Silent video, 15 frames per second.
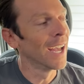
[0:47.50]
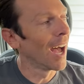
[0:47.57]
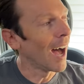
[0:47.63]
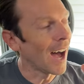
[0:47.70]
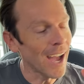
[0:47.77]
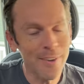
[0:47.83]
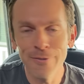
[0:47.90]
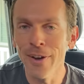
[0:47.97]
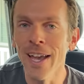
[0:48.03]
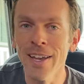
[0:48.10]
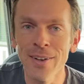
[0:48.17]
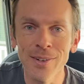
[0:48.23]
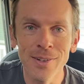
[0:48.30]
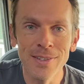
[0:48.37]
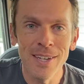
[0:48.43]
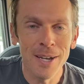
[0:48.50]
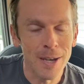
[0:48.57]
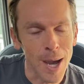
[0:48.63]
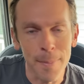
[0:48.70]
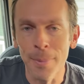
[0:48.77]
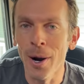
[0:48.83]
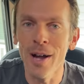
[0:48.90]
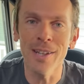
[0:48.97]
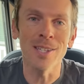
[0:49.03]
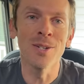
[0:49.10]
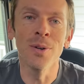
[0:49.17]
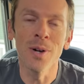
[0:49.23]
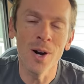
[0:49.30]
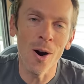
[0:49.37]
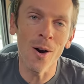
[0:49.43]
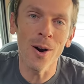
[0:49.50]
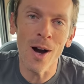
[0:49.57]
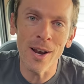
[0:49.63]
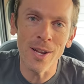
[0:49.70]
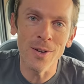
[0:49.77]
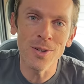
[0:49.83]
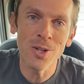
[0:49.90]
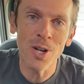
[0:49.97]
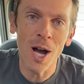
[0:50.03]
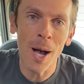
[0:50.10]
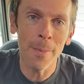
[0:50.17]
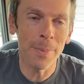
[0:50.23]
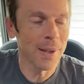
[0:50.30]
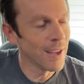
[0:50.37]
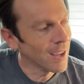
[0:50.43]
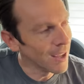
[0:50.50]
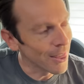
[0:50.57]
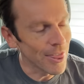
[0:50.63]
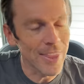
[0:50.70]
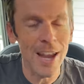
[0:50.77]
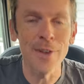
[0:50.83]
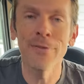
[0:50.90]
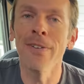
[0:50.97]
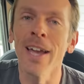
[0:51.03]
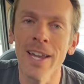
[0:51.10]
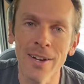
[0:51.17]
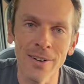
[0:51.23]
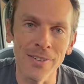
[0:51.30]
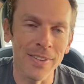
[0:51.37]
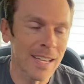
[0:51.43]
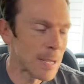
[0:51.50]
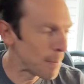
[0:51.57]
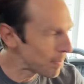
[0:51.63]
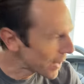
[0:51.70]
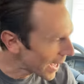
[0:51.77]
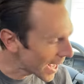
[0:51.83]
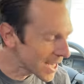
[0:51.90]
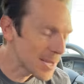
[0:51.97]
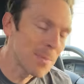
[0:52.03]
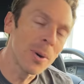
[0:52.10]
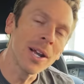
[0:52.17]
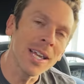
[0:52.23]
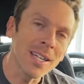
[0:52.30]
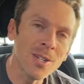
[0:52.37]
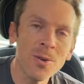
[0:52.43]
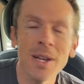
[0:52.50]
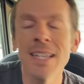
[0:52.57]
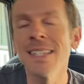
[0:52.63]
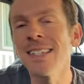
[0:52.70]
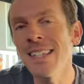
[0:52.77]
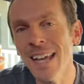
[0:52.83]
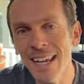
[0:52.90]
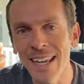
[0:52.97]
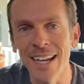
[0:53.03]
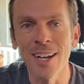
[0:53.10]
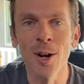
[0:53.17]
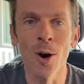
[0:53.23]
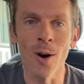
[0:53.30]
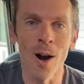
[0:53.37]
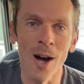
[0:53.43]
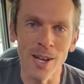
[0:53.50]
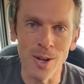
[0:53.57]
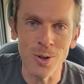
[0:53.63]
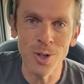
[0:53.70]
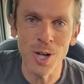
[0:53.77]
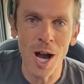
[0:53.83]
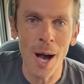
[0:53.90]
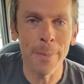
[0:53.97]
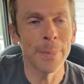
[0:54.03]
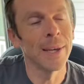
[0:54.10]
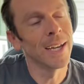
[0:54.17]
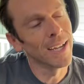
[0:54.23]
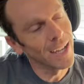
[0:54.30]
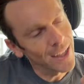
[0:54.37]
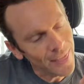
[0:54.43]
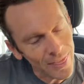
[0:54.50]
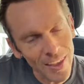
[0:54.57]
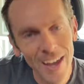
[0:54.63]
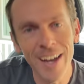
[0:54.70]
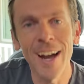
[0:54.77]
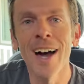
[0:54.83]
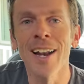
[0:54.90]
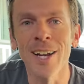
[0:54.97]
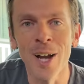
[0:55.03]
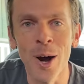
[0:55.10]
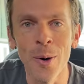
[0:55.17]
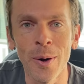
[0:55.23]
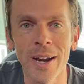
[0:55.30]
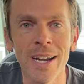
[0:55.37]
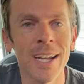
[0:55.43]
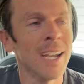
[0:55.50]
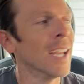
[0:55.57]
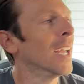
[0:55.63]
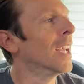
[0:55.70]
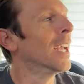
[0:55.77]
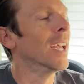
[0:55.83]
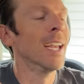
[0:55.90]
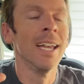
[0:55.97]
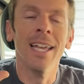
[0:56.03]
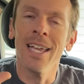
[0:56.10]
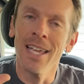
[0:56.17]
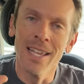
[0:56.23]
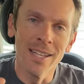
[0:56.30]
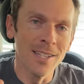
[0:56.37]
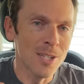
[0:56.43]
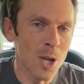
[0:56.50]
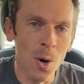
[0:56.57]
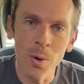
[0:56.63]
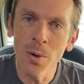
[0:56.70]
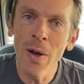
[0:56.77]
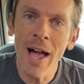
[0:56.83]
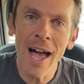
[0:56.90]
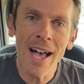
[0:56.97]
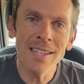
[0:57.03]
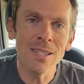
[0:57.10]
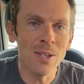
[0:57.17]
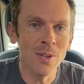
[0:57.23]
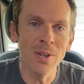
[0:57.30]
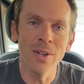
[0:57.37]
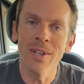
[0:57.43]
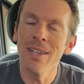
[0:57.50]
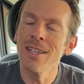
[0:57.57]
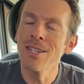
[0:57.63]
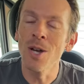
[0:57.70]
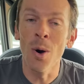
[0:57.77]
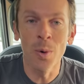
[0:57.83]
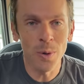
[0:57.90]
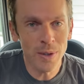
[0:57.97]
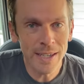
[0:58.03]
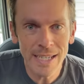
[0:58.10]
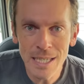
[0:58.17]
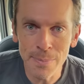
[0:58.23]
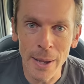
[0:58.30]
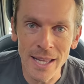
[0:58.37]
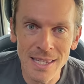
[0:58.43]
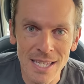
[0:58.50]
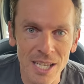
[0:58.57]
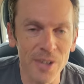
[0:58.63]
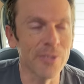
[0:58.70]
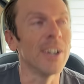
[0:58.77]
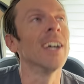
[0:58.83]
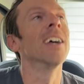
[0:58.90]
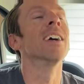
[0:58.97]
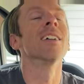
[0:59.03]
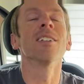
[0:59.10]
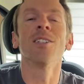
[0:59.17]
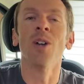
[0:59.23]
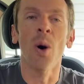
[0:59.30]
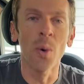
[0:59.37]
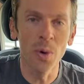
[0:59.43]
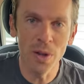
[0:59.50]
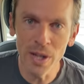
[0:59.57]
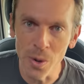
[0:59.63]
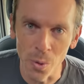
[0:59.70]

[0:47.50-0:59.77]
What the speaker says: I failed. I brought it to a car audio shop. They failed. I had to bring it to a second car audio shop. They got it going. Total hassle, totally expensive, totally